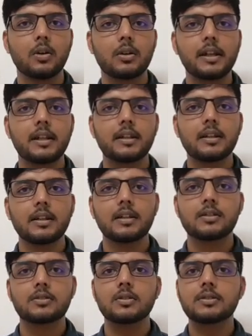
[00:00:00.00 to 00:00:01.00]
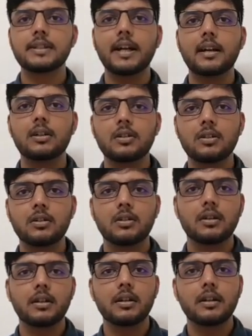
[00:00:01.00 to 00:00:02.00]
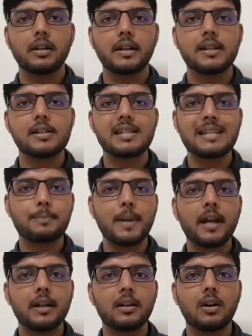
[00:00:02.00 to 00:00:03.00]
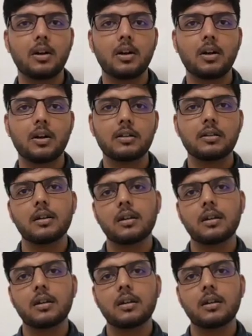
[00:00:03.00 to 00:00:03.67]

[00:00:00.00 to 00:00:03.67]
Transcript: Okay, so shadow, it is depend on